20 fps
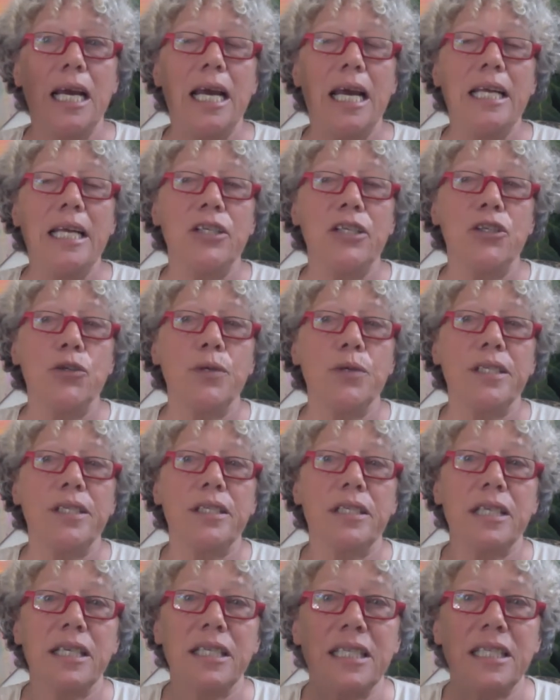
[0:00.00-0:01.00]
And to
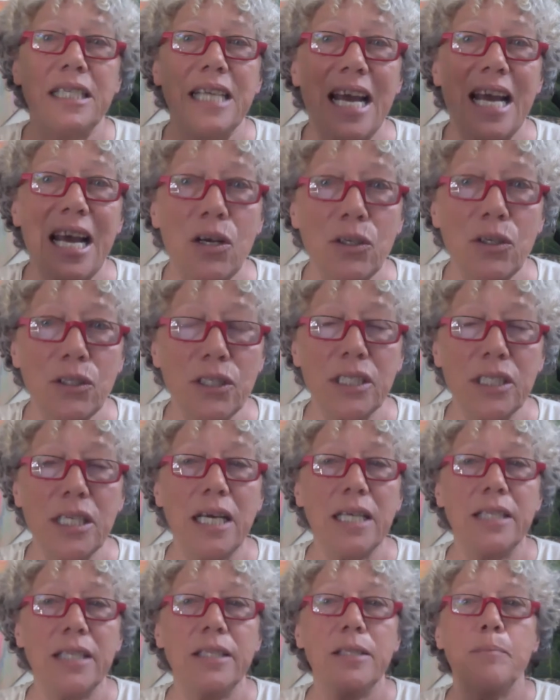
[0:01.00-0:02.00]
exist
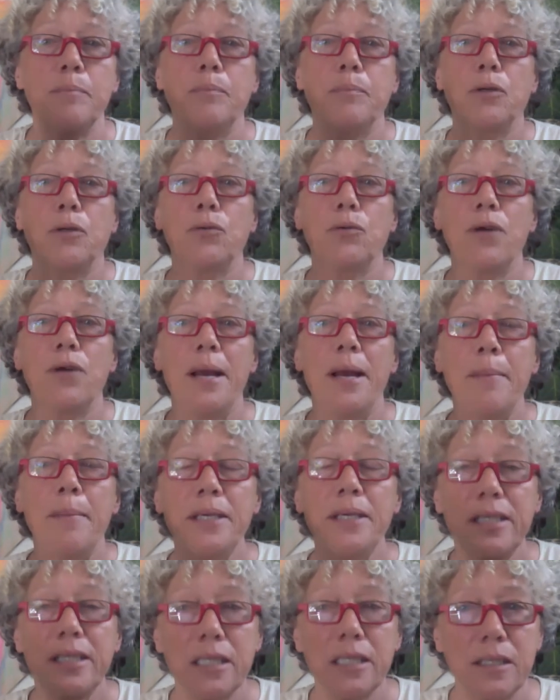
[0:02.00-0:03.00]
outside the
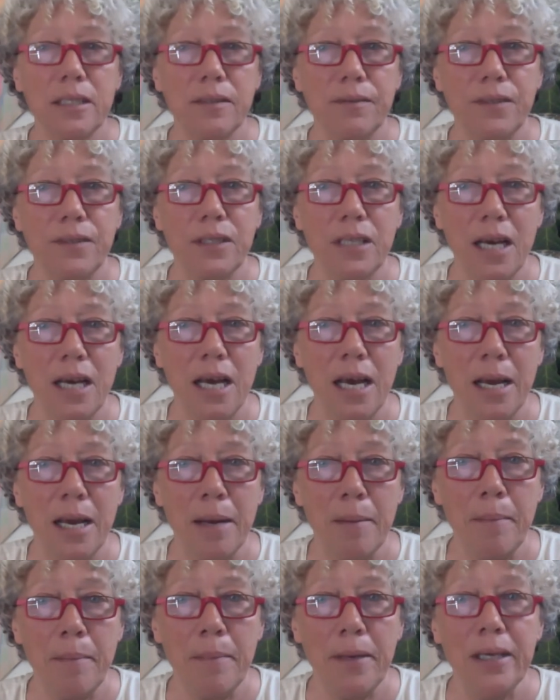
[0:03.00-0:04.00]
parameters of
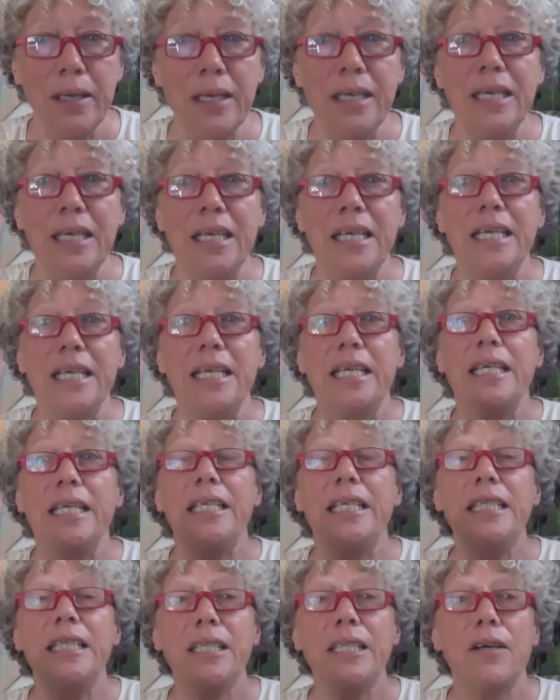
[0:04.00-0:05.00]
time
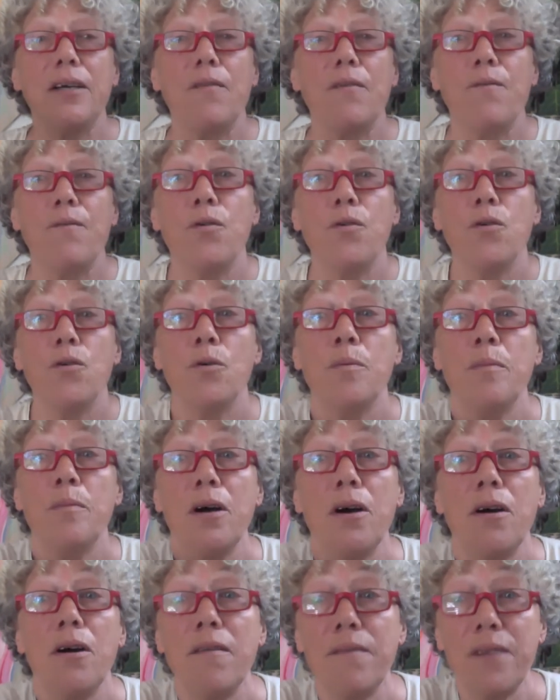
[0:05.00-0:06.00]
is a form
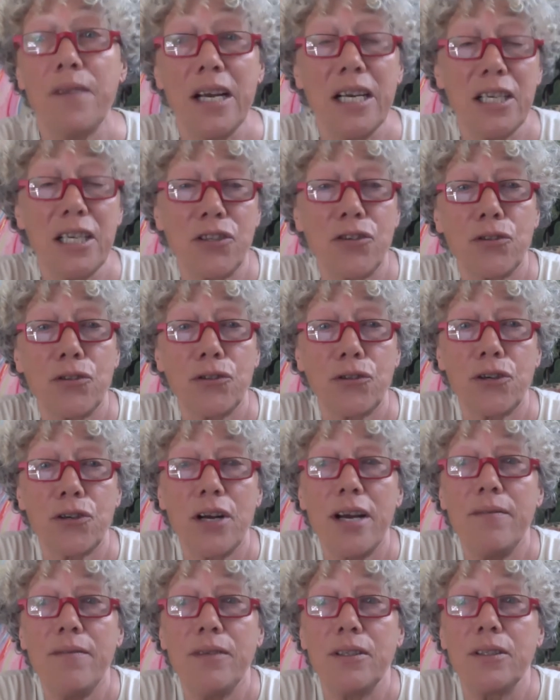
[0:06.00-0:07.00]
of astral
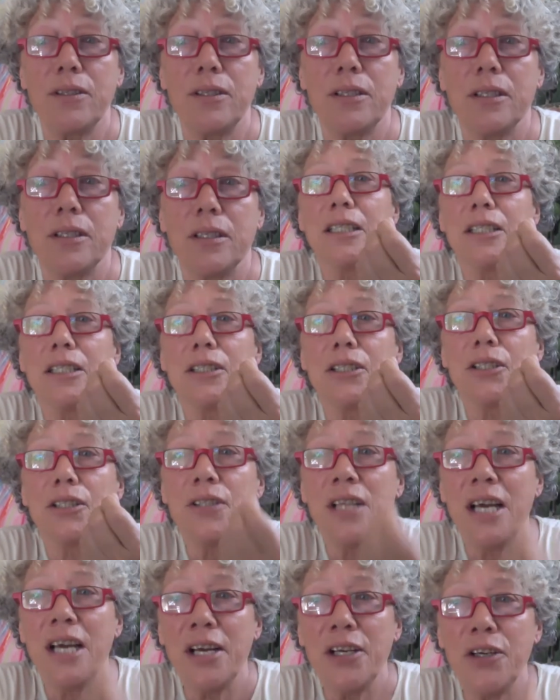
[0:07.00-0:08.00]
travel. So
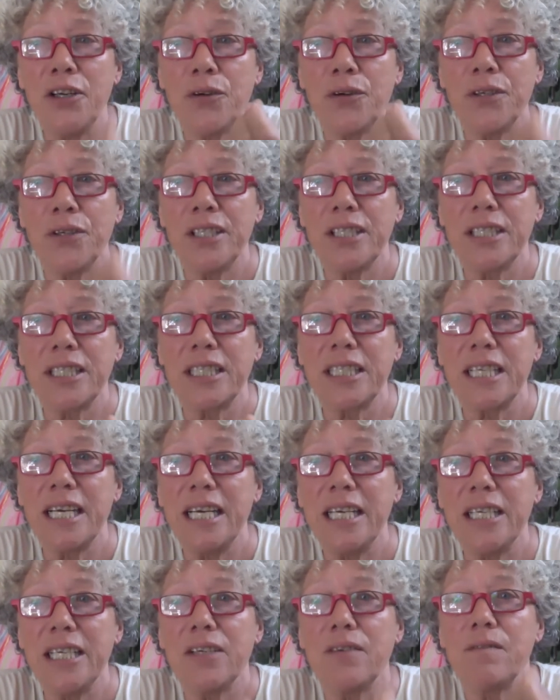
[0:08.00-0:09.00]
now you're in a
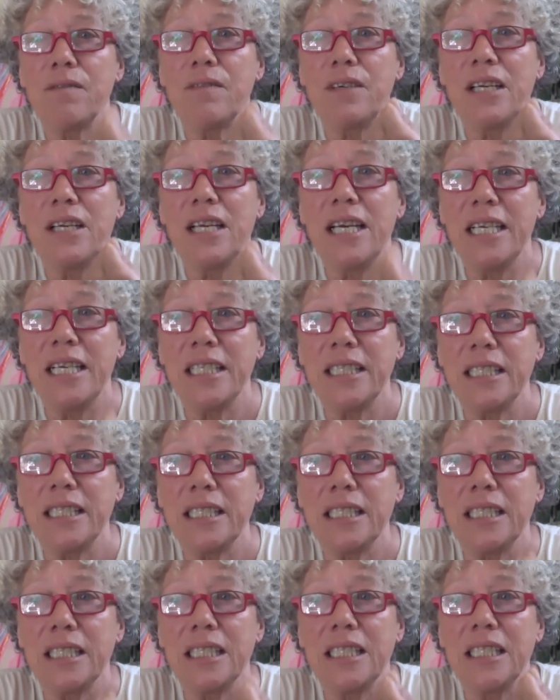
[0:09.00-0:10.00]
state of
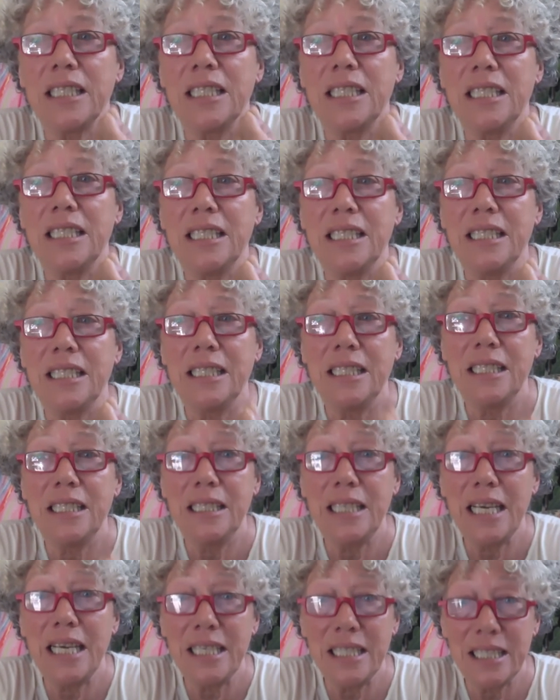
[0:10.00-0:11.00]
less
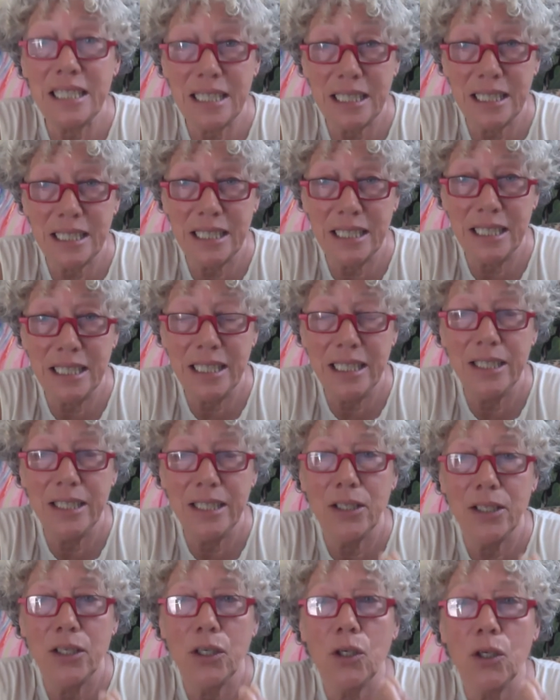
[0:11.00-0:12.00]
density
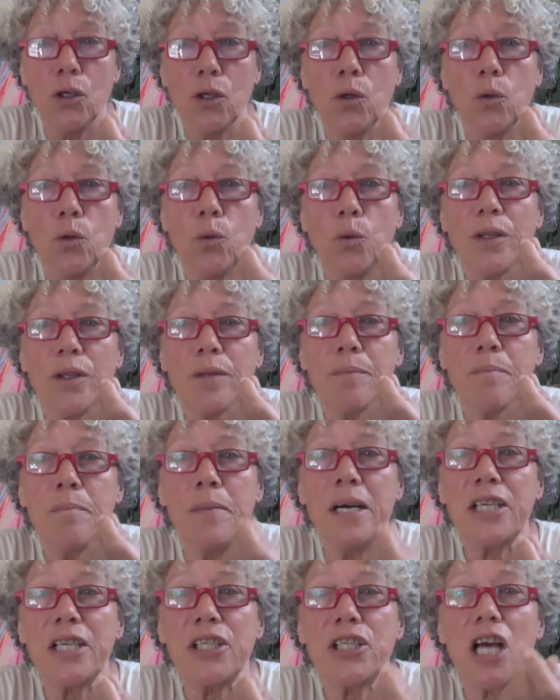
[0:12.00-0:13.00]
with
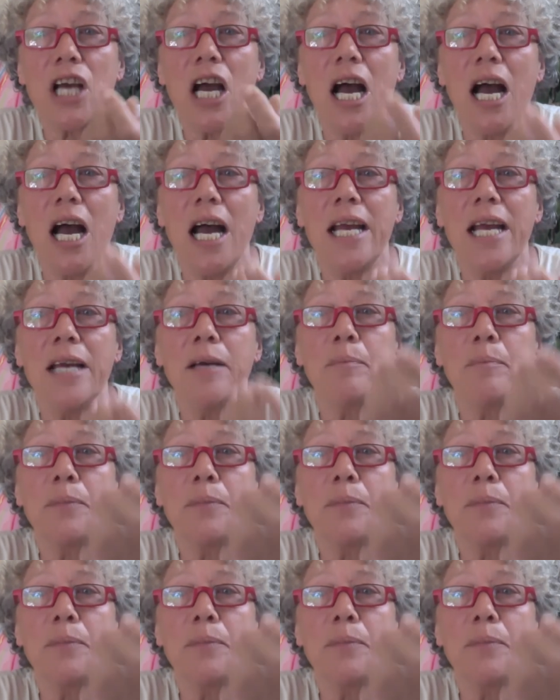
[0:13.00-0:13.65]
much higher